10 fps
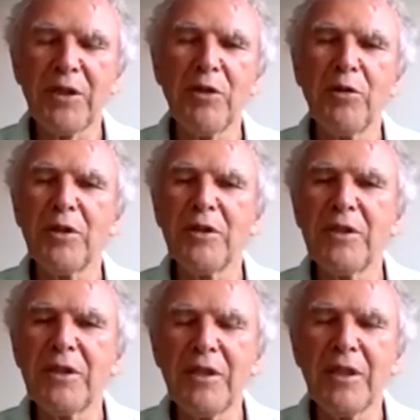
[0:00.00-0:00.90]
you can
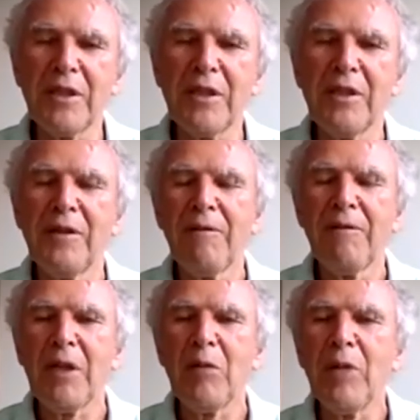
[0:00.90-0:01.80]
see that
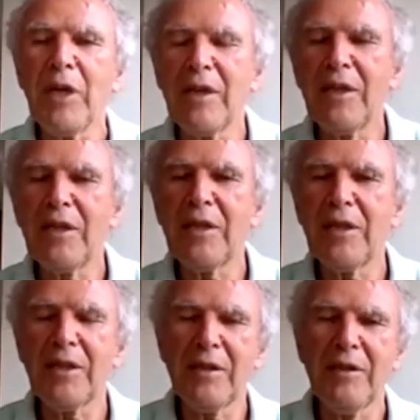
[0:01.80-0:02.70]
mainly
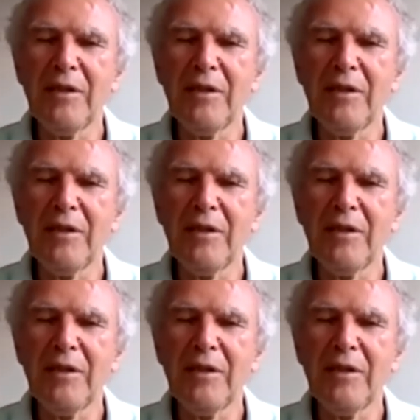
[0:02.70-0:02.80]
here